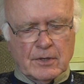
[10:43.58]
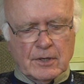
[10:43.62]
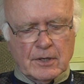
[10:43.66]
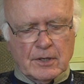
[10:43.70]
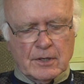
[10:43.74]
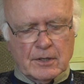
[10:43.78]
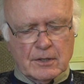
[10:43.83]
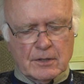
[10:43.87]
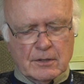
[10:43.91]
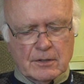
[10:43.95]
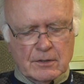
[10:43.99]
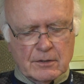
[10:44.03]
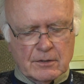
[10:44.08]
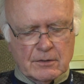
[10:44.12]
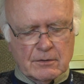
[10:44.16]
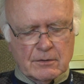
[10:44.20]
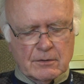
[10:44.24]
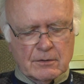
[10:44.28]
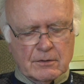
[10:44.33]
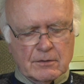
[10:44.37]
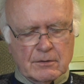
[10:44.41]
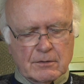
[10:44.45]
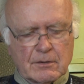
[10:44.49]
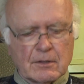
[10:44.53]
And
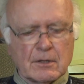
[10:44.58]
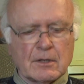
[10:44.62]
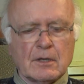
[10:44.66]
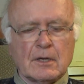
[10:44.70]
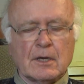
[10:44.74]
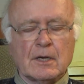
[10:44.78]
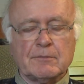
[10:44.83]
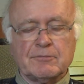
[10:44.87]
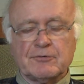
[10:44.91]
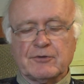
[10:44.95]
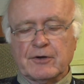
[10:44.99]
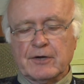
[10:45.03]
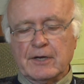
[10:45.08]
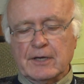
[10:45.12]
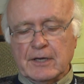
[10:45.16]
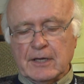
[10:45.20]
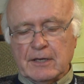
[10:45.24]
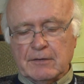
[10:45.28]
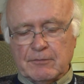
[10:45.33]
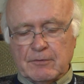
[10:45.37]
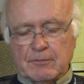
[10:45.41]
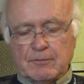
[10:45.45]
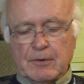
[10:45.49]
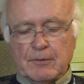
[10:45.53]
I'm sorry, I
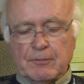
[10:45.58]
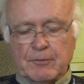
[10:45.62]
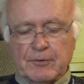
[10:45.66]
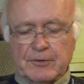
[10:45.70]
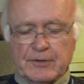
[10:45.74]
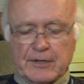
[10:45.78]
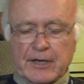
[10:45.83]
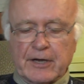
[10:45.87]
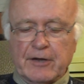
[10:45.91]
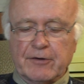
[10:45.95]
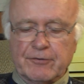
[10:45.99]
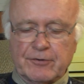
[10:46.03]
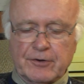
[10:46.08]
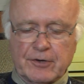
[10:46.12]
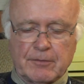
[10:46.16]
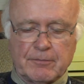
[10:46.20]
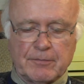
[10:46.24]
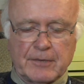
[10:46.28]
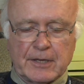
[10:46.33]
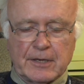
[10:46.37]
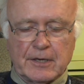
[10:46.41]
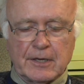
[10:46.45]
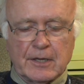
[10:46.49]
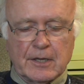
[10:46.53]
can't remember what the acronym
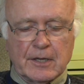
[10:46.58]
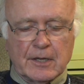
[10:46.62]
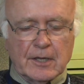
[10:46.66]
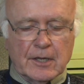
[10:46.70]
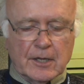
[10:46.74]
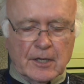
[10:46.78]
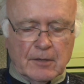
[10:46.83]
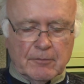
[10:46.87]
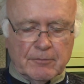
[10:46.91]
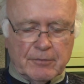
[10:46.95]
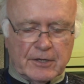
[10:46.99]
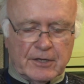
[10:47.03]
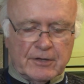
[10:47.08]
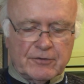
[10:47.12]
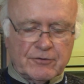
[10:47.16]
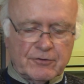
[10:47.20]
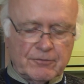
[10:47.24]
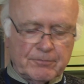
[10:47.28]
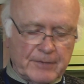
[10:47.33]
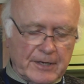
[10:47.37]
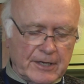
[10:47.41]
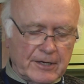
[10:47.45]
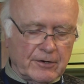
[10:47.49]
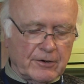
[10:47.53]
meant. But this
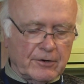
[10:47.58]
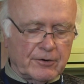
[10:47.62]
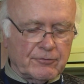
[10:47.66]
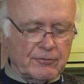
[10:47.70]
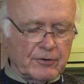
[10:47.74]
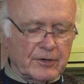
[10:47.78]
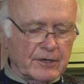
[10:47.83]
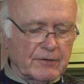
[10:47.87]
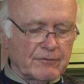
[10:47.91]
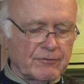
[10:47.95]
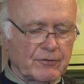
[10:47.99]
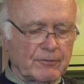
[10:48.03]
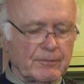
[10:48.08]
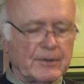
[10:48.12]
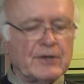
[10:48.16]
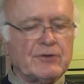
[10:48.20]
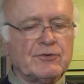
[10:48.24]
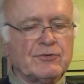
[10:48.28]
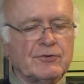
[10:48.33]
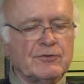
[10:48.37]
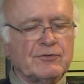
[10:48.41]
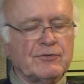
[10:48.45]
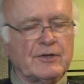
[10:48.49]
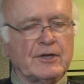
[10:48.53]
is made in our Drug
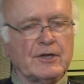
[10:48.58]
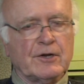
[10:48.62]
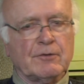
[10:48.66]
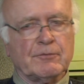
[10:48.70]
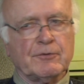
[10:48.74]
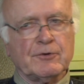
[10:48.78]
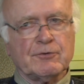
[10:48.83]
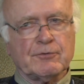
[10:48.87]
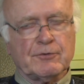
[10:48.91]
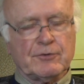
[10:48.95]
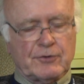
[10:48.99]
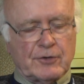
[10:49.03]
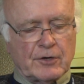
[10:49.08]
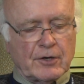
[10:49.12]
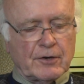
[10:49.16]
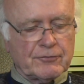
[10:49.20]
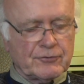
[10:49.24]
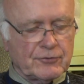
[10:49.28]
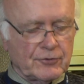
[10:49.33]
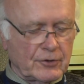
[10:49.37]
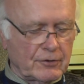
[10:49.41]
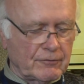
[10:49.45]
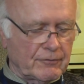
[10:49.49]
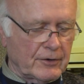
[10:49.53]
Information Center, which was an
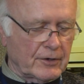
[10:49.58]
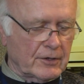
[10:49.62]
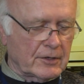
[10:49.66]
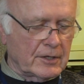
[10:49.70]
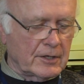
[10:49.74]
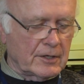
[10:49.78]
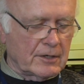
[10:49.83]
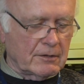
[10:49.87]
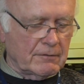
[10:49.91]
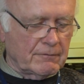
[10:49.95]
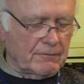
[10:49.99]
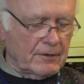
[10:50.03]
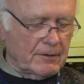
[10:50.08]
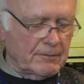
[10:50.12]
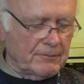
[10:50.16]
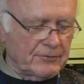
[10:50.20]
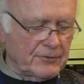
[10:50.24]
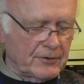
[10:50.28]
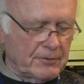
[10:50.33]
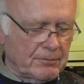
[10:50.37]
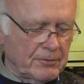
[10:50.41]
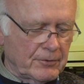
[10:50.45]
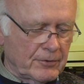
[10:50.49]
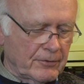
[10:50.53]
offshoot of our clinical
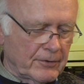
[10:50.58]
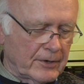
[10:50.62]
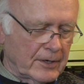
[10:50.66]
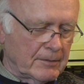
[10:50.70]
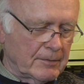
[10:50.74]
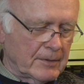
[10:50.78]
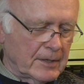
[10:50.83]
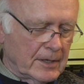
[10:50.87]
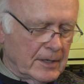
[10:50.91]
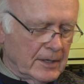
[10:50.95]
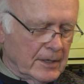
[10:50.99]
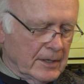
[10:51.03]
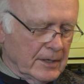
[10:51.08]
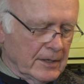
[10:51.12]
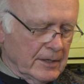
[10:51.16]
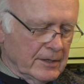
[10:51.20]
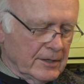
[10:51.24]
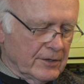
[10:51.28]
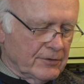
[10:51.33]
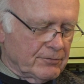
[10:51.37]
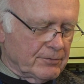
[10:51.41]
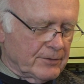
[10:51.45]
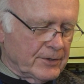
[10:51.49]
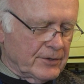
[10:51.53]
pharmacy program.
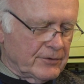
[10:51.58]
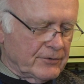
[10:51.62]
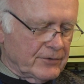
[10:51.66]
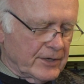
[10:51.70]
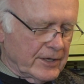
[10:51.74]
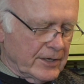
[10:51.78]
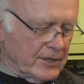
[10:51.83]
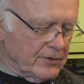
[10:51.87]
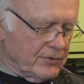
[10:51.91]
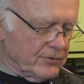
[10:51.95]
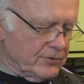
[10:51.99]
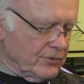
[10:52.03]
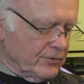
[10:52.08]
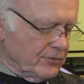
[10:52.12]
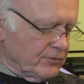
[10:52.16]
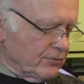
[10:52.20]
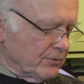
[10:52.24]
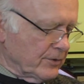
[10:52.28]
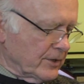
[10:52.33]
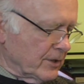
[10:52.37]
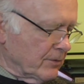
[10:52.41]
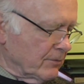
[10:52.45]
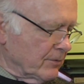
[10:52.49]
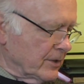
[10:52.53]
This one is dated
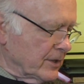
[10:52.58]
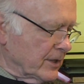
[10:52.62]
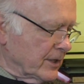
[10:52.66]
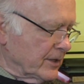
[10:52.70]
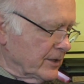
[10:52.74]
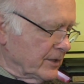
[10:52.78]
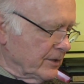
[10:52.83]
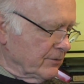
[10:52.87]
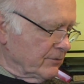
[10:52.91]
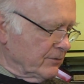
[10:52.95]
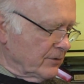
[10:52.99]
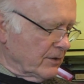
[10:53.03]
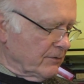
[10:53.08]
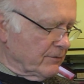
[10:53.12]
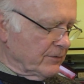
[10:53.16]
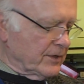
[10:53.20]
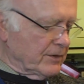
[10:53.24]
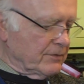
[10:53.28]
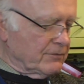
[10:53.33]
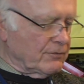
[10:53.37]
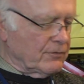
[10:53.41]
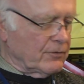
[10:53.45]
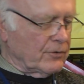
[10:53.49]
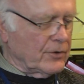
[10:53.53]

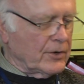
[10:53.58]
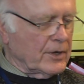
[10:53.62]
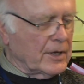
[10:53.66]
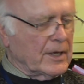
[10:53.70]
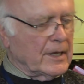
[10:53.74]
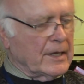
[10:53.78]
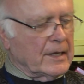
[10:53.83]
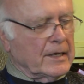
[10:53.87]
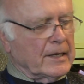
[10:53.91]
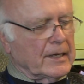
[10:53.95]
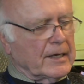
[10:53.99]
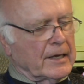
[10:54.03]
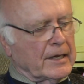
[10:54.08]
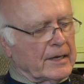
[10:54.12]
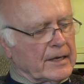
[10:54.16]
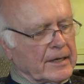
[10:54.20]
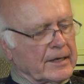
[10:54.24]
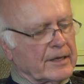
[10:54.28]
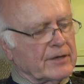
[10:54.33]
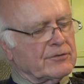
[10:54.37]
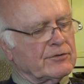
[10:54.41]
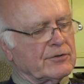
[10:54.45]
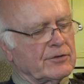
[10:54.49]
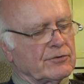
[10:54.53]
2/21/1974. And I
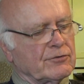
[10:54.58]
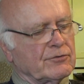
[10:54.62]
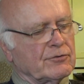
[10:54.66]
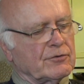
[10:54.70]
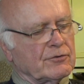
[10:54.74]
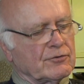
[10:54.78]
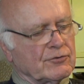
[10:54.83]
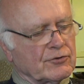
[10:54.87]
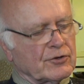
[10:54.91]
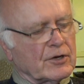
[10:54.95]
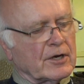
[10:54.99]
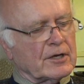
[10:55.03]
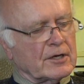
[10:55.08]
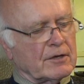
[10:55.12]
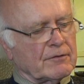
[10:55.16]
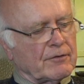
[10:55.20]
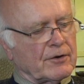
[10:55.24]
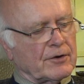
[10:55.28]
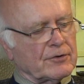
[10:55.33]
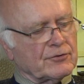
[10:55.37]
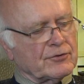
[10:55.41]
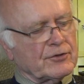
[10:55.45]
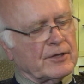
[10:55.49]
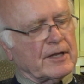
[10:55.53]
guess it's a shot of
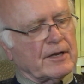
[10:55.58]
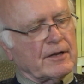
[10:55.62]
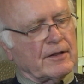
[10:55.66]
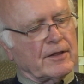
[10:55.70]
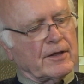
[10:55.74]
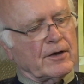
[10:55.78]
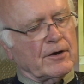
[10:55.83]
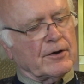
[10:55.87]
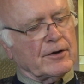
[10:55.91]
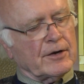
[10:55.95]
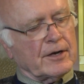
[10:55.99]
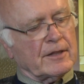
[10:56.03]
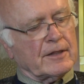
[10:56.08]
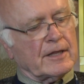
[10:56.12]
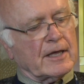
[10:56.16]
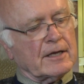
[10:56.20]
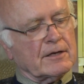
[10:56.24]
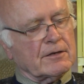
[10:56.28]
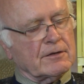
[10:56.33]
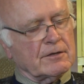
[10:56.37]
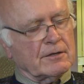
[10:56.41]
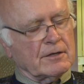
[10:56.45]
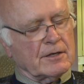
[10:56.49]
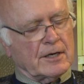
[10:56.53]
our state-of-the-art at
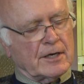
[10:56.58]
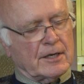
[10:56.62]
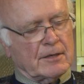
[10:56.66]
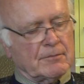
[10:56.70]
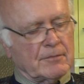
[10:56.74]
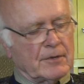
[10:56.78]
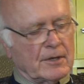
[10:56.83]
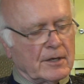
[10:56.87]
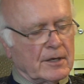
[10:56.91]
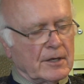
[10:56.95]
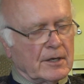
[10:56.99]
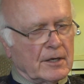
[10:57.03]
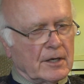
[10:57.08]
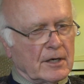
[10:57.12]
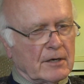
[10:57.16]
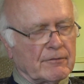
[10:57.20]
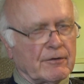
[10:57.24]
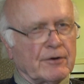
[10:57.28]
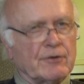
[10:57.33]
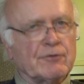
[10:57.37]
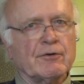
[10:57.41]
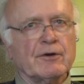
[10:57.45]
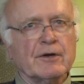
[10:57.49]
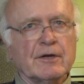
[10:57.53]
that time
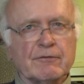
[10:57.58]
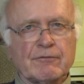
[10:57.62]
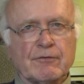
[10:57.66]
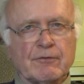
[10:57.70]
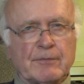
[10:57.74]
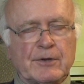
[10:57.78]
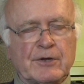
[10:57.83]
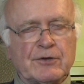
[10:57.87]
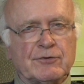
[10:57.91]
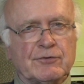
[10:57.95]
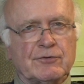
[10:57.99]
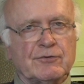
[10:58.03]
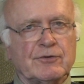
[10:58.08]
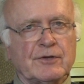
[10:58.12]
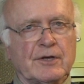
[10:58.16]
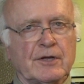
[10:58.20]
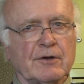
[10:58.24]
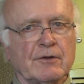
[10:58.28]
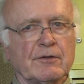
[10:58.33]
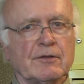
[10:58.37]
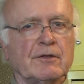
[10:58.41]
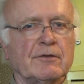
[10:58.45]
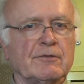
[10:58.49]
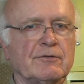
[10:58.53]
of our Drug Information
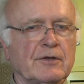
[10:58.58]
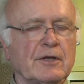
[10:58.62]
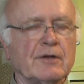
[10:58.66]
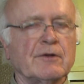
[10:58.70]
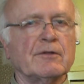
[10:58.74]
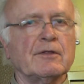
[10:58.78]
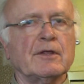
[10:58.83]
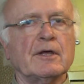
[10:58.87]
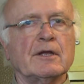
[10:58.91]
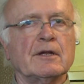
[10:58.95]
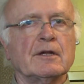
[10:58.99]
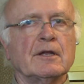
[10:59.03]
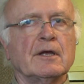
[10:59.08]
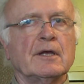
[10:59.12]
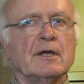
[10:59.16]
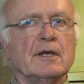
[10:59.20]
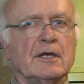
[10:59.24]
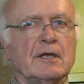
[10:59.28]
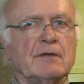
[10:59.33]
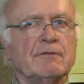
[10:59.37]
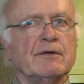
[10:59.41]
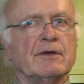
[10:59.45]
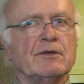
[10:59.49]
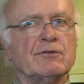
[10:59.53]
Center, the center that
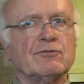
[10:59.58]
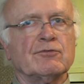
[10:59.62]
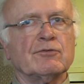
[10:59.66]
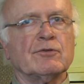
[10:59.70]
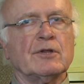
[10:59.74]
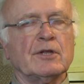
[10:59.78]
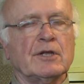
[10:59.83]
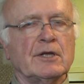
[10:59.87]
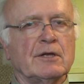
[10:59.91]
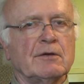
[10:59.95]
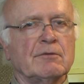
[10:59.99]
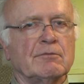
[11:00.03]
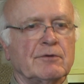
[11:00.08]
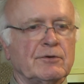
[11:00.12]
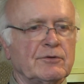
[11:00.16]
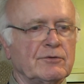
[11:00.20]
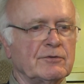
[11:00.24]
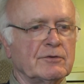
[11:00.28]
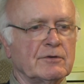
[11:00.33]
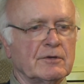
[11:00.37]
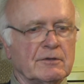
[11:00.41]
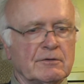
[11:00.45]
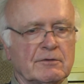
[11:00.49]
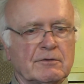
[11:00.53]
eventually
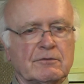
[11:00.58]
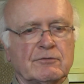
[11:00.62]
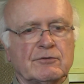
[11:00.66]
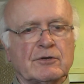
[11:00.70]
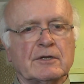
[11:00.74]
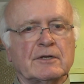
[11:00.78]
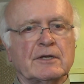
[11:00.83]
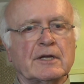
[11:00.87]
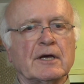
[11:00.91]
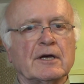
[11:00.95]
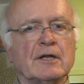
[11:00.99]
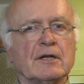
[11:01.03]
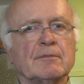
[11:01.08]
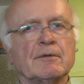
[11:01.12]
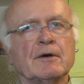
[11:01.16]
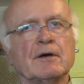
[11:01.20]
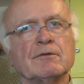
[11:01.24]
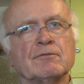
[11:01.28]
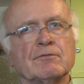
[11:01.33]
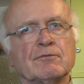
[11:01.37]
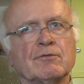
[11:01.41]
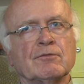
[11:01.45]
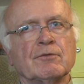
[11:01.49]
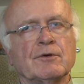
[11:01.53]
was shut down
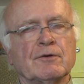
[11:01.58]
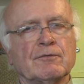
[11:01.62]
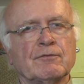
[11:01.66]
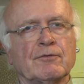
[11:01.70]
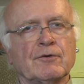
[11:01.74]
about 3 or